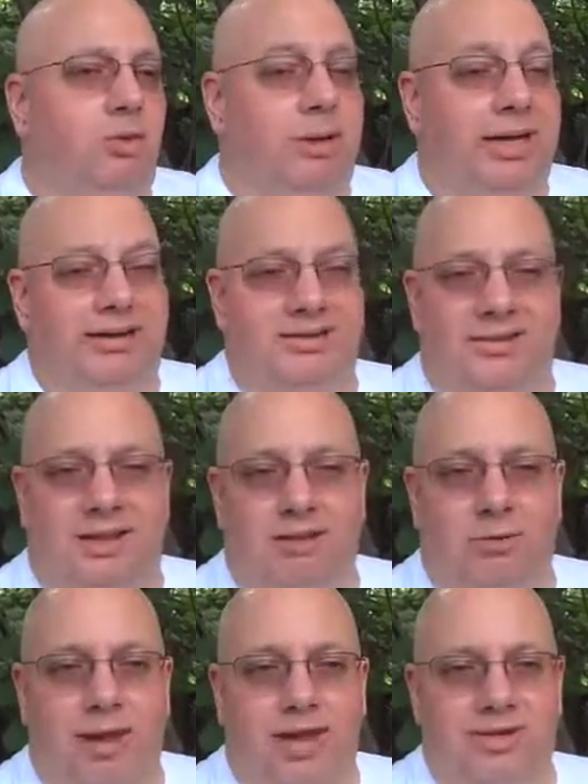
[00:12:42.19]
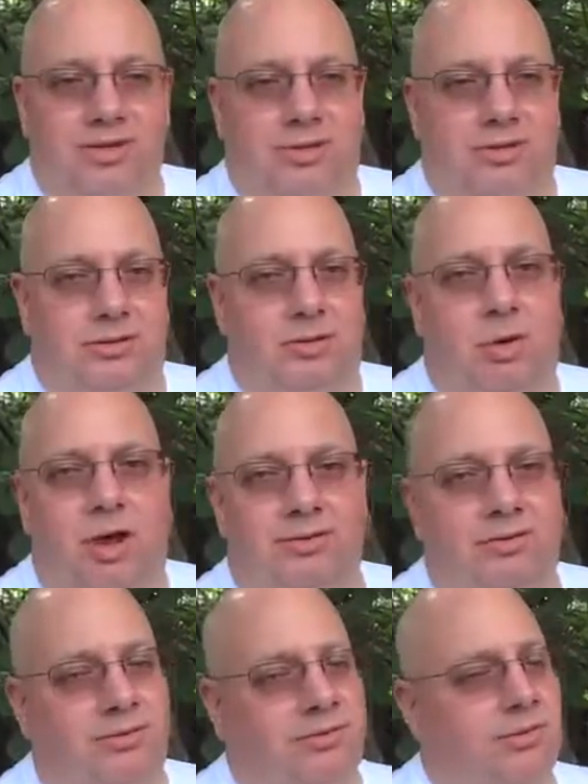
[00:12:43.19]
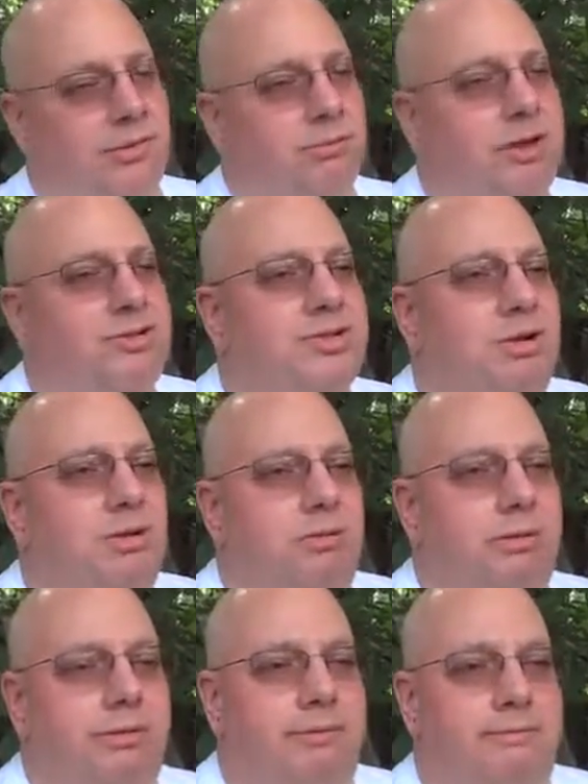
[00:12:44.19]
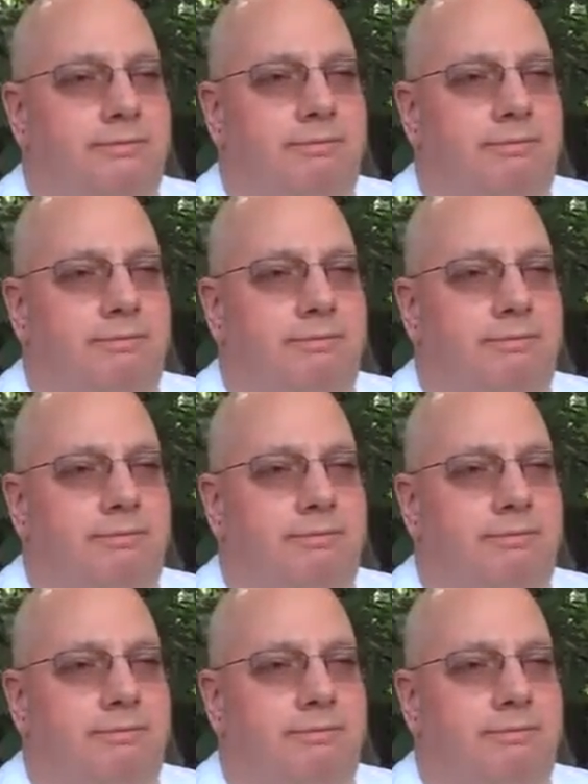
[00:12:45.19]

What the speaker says: When acceleration crosses the threshold